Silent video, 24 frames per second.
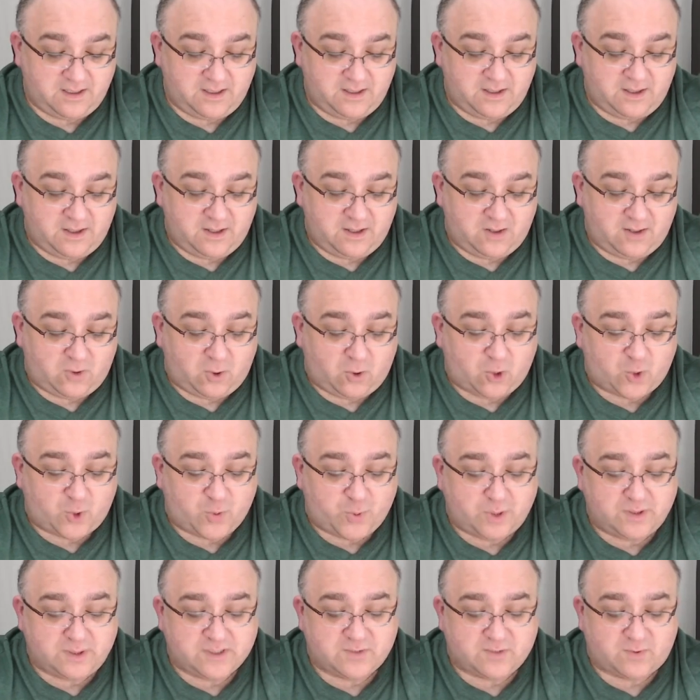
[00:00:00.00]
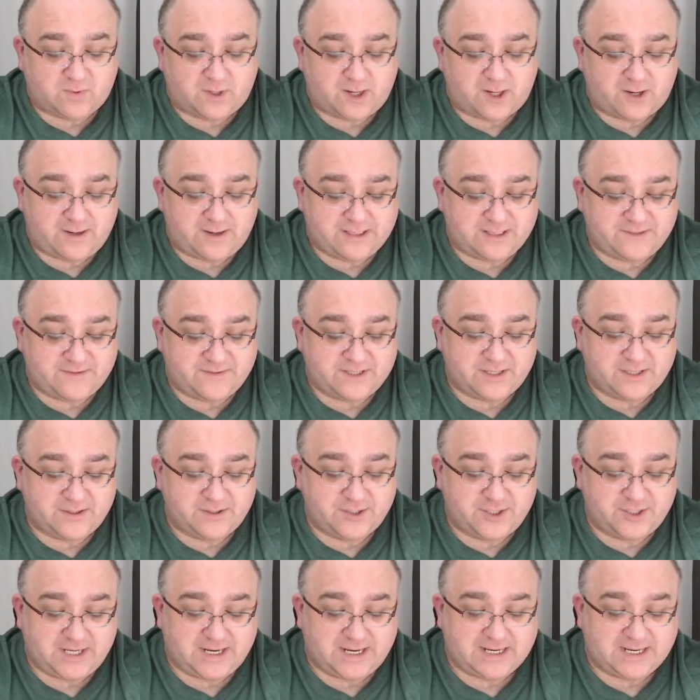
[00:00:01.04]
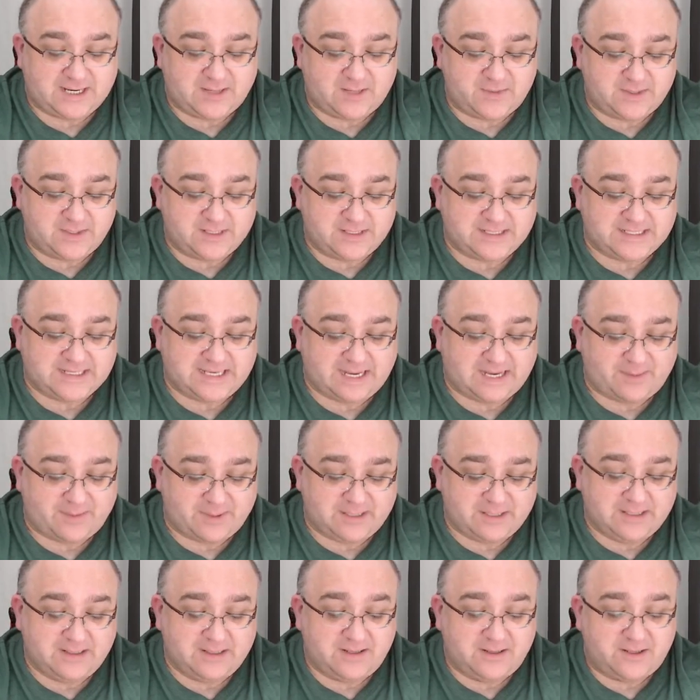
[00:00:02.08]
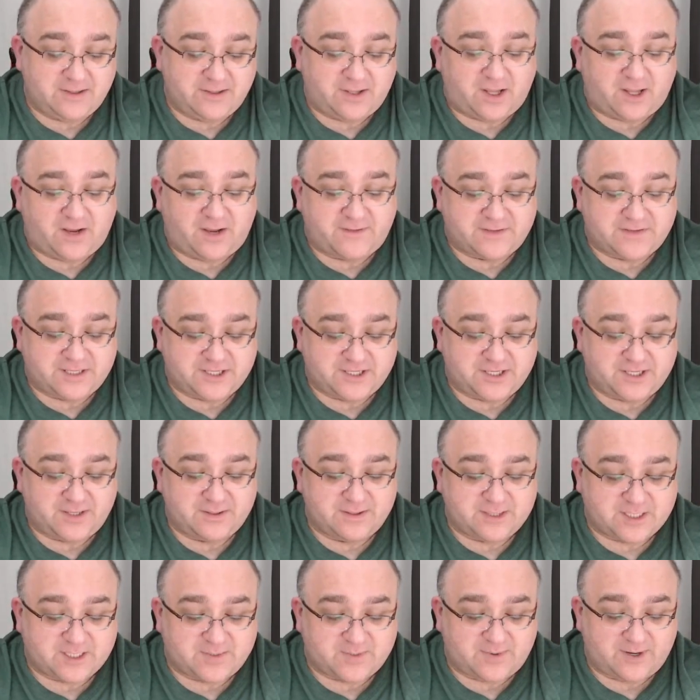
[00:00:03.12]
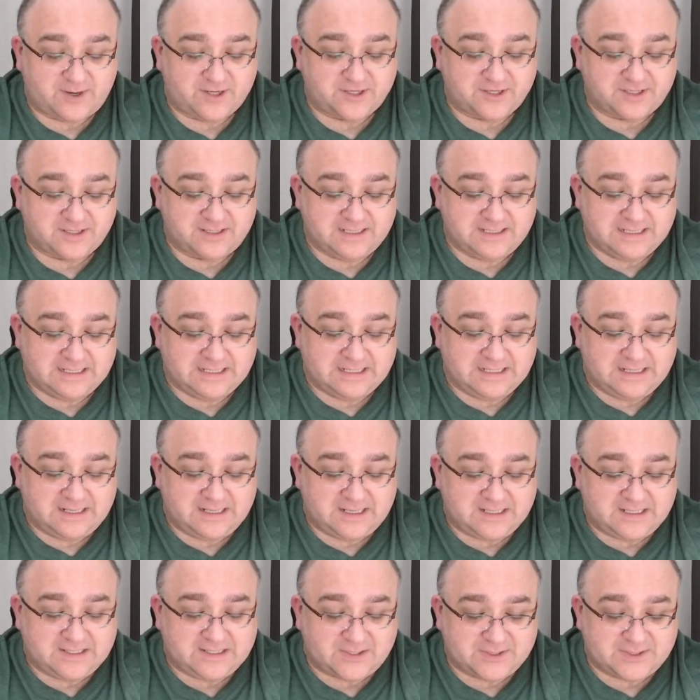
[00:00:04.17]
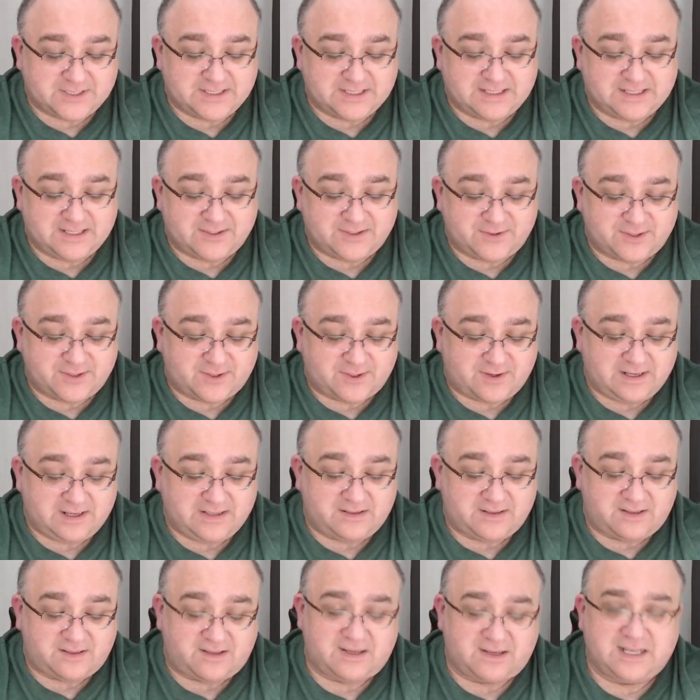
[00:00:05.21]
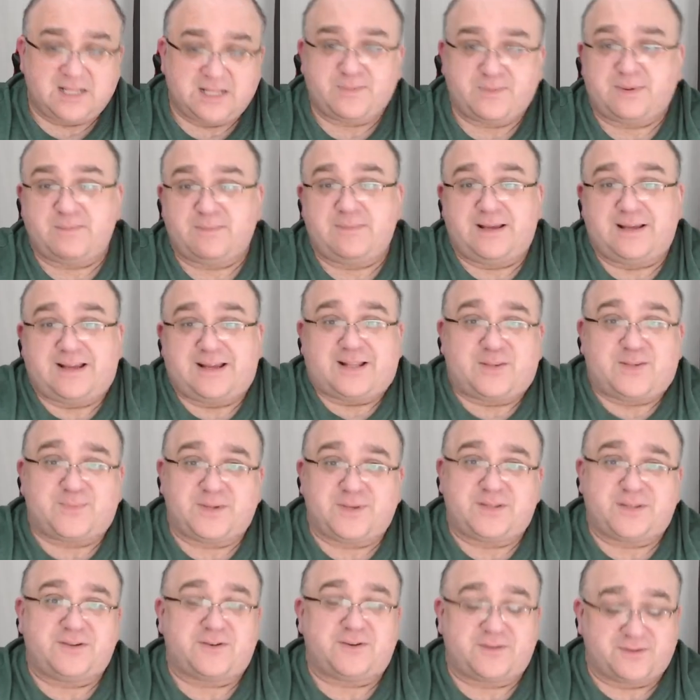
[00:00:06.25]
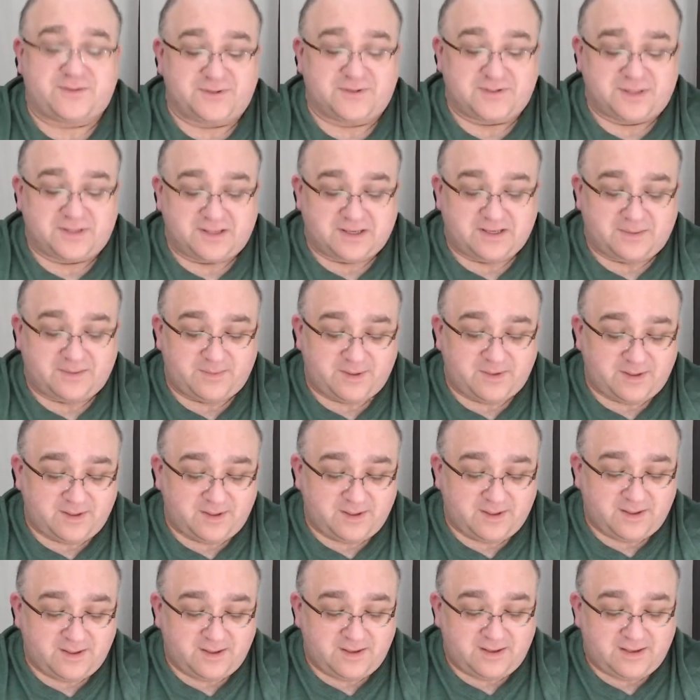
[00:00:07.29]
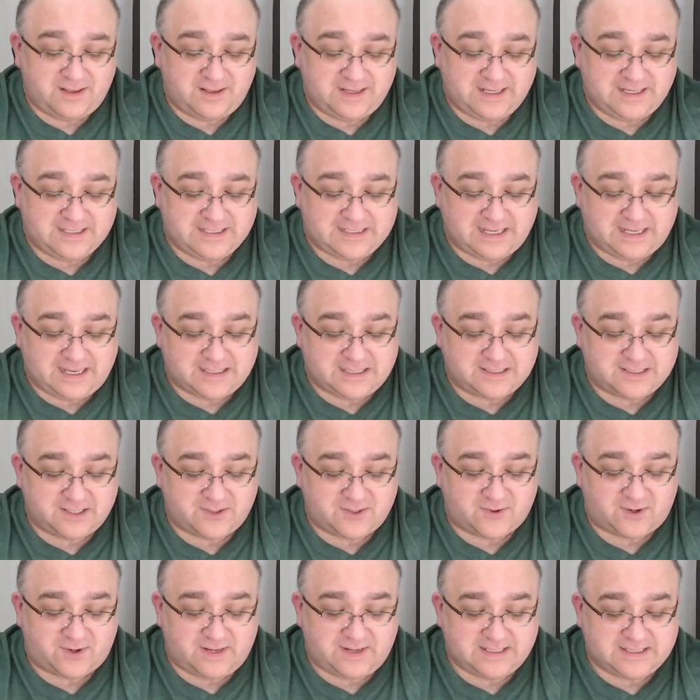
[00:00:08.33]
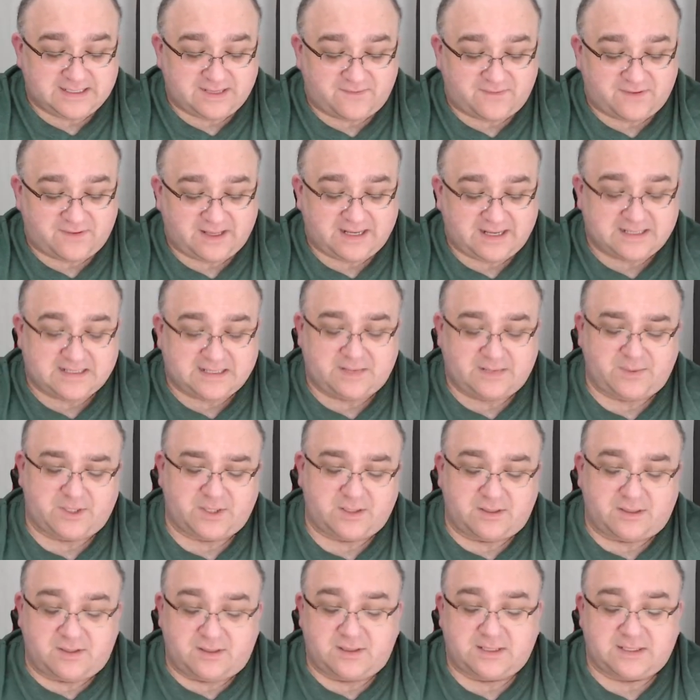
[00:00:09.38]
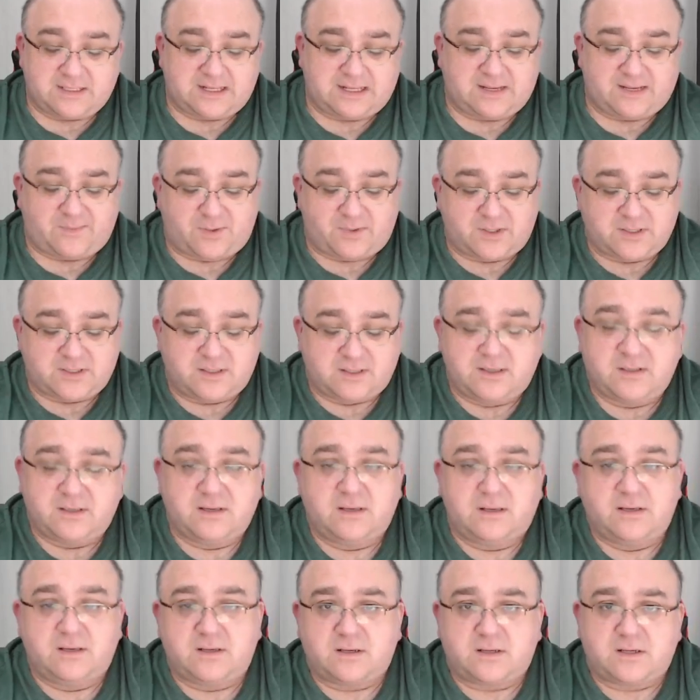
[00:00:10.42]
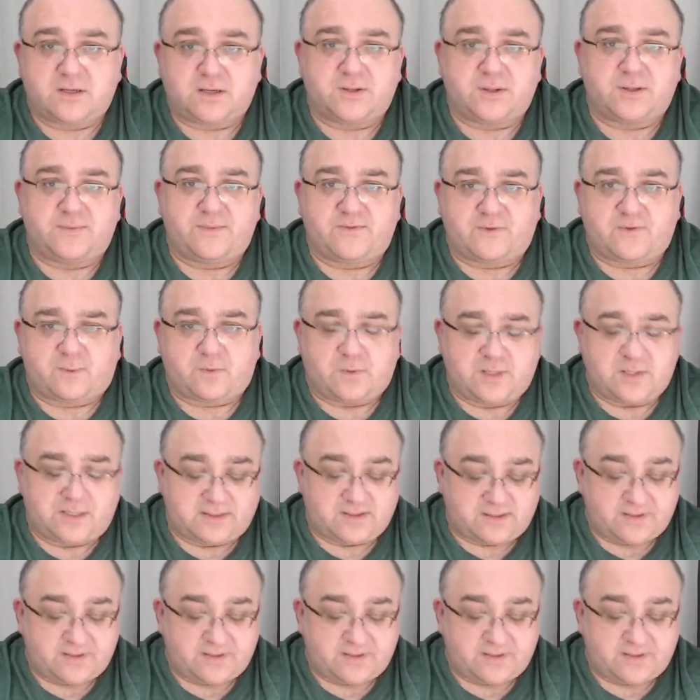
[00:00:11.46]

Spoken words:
Hawk pulls the wire out of Sho's jacket with a snap, laughs at Sho's expression, and tosses it on the ground. I'd be mad, but you're too lame, he says, and grinds it flat. Come on, there's apples. Cod them for waste.